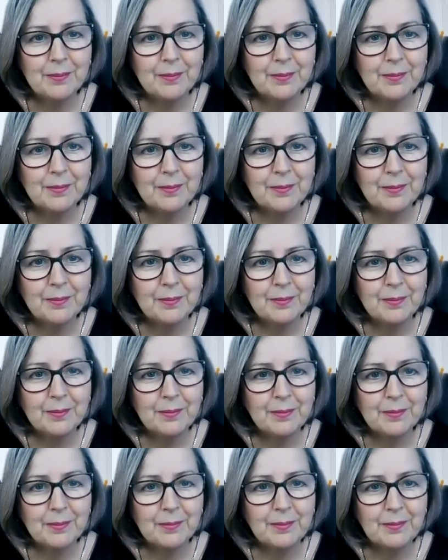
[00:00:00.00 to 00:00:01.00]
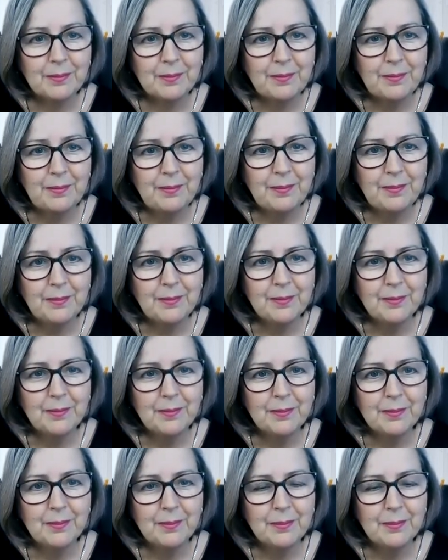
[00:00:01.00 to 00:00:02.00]

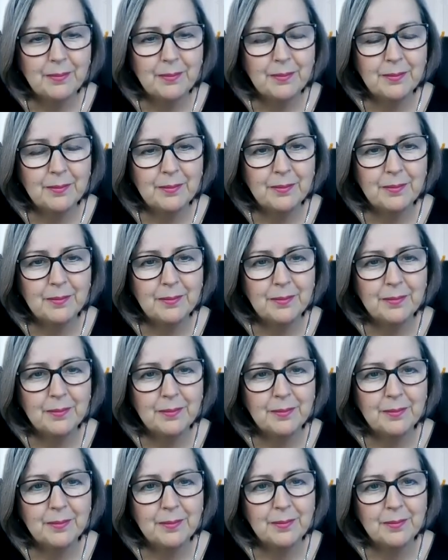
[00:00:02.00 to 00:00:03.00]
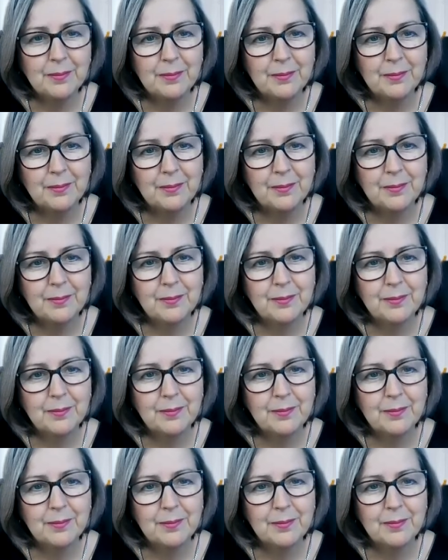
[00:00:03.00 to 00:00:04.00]

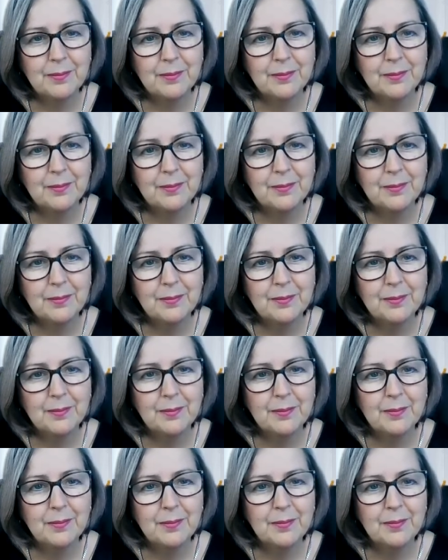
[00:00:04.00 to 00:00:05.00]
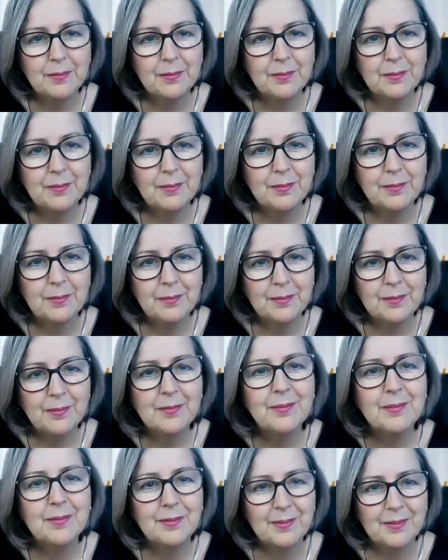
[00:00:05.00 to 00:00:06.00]

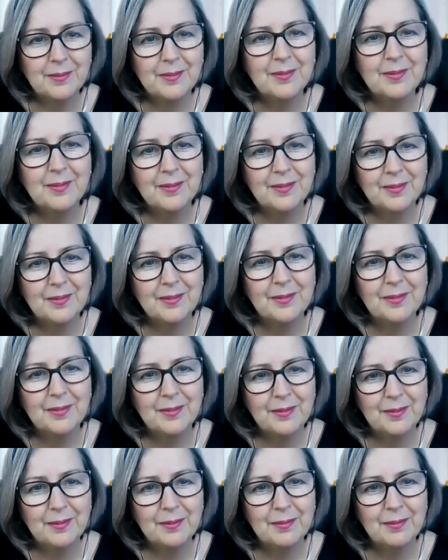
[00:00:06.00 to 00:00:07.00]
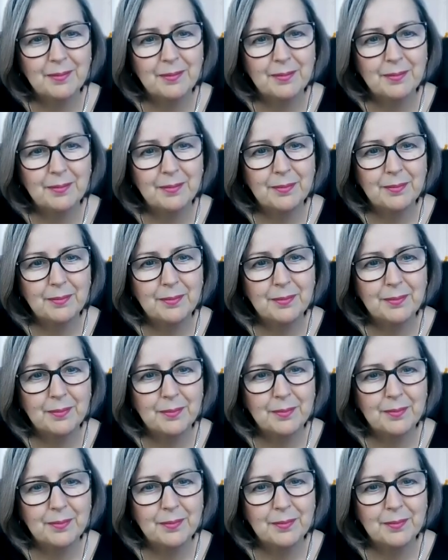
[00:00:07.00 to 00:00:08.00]
No words are spoken by the person on screen.